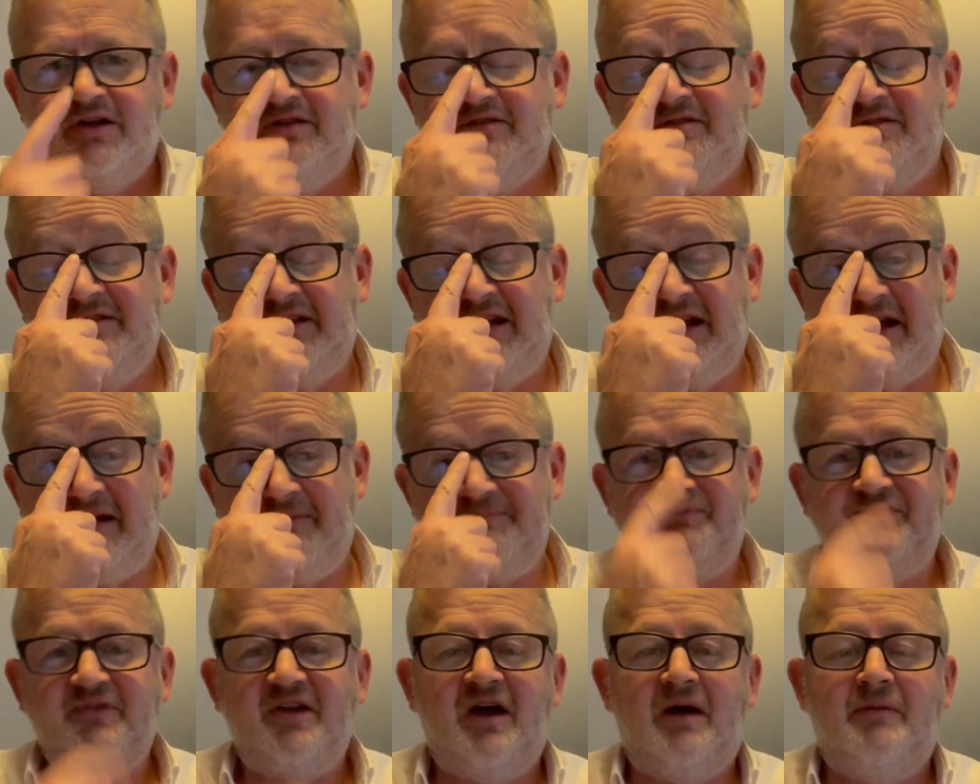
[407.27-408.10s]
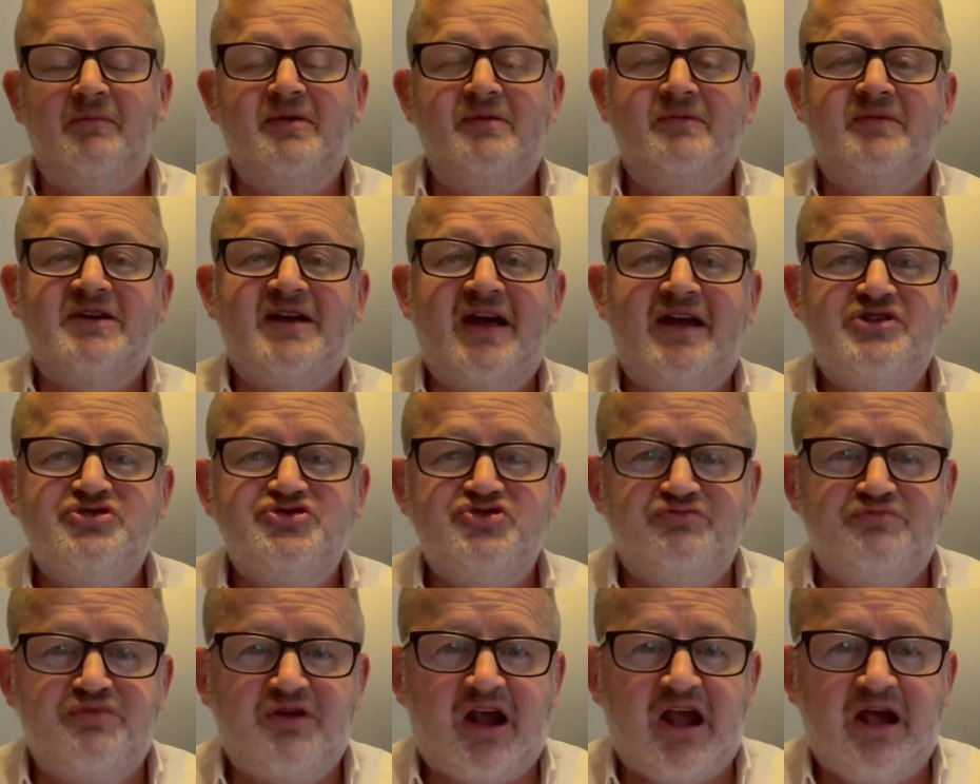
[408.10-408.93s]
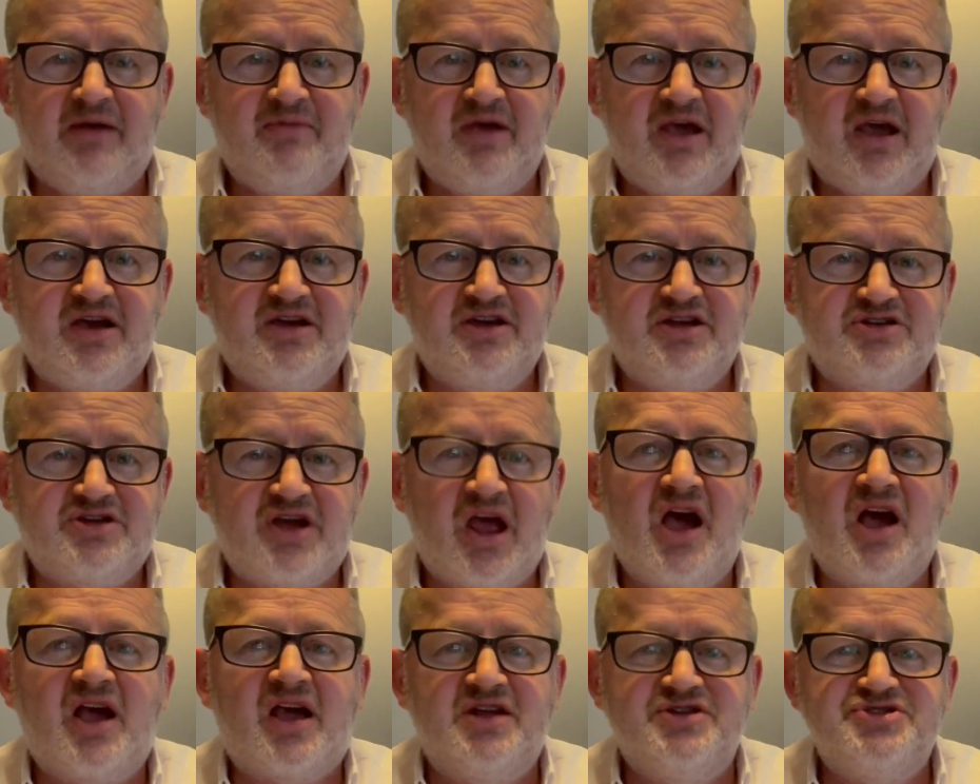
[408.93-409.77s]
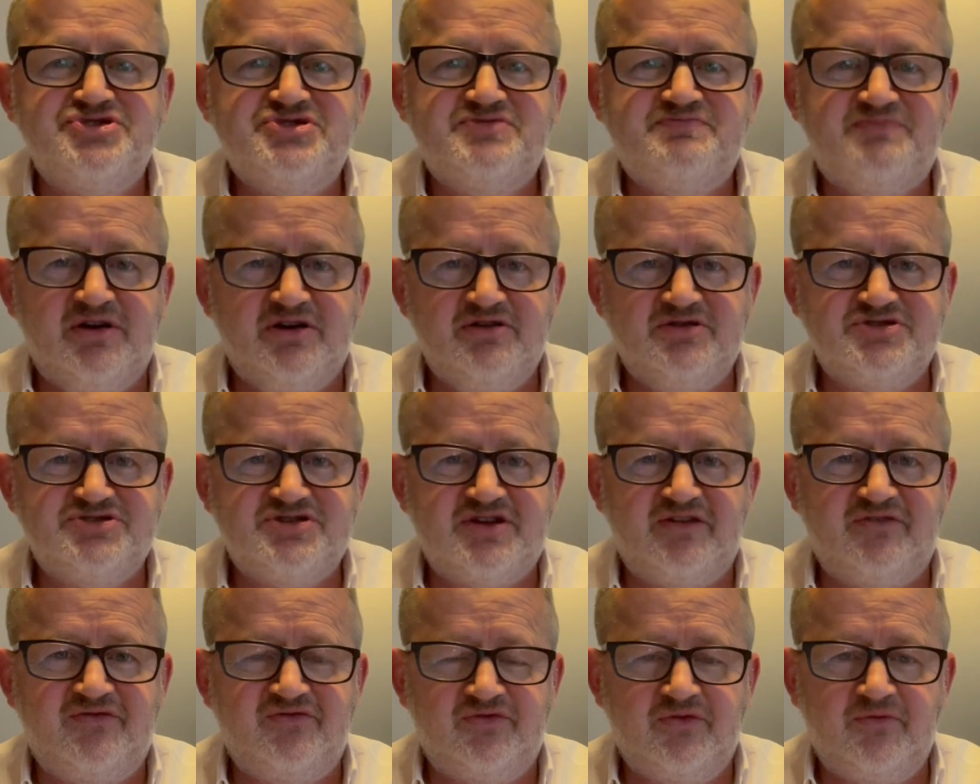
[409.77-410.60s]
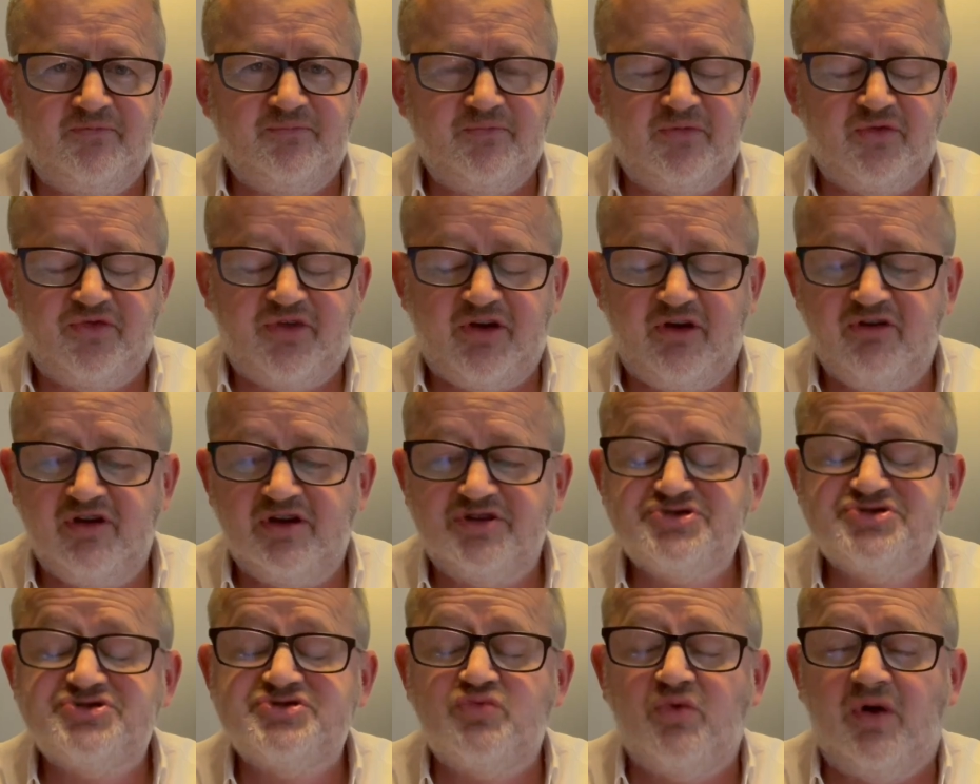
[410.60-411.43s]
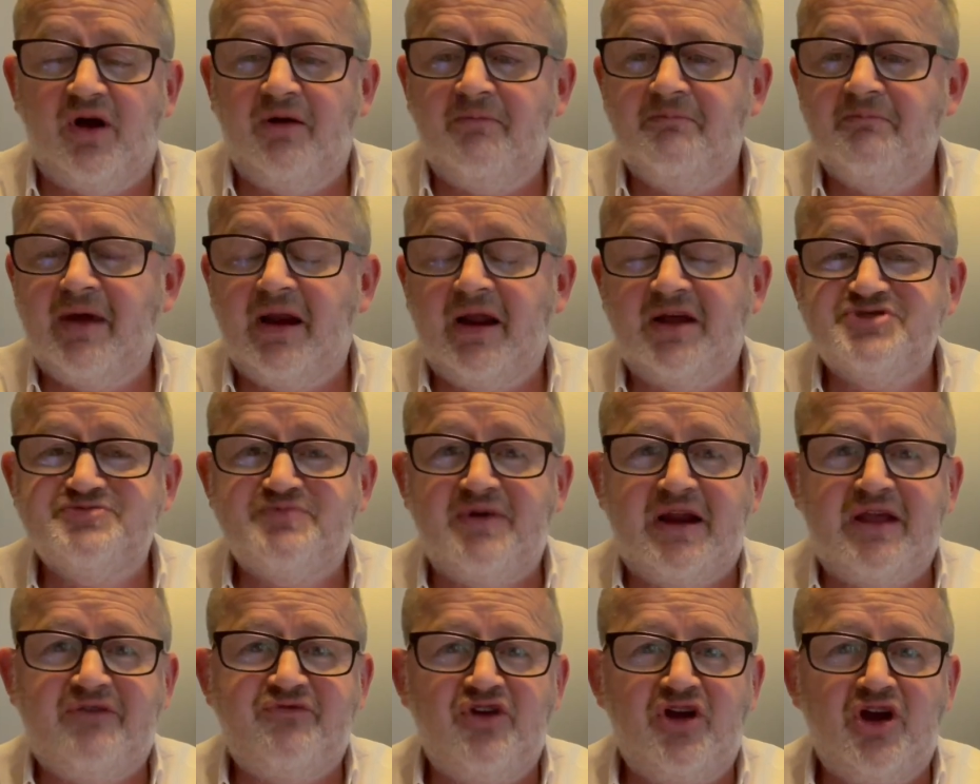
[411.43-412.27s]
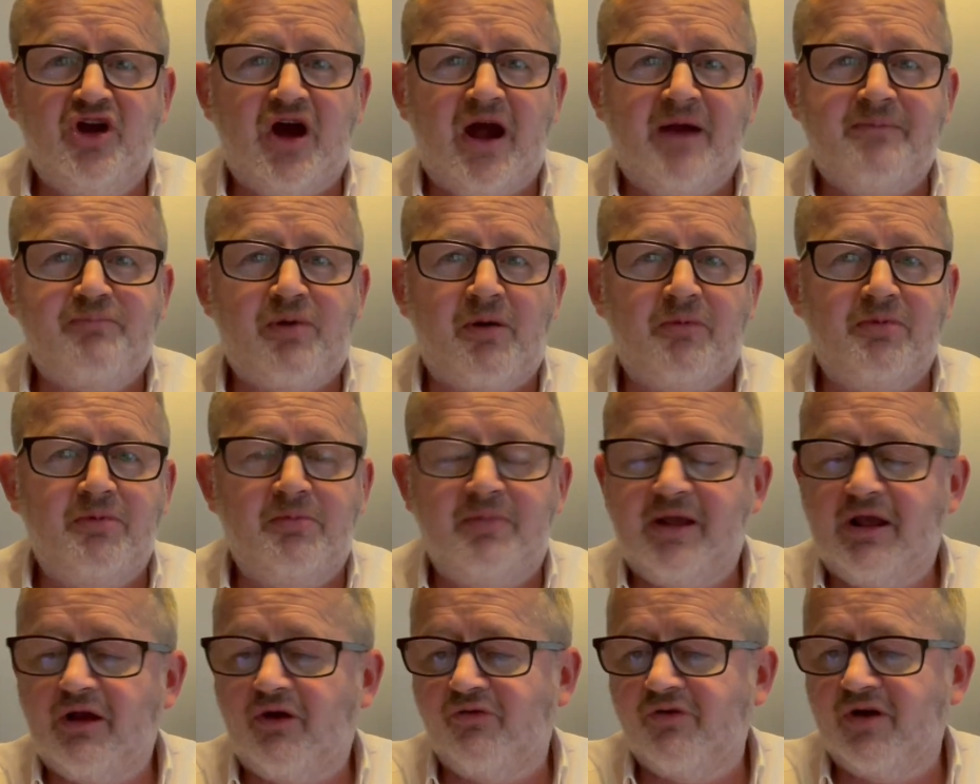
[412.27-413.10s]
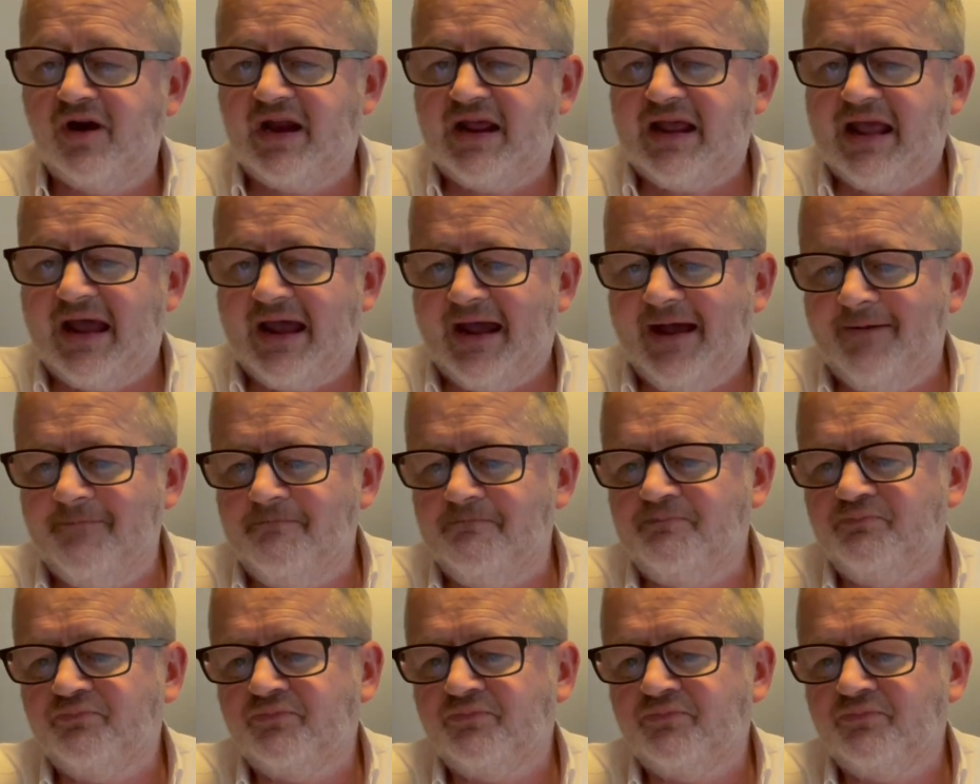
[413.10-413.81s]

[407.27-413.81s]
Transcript: I'm in danger of becoming a conspiracy theorist. Well, as many of you know, I probably already am.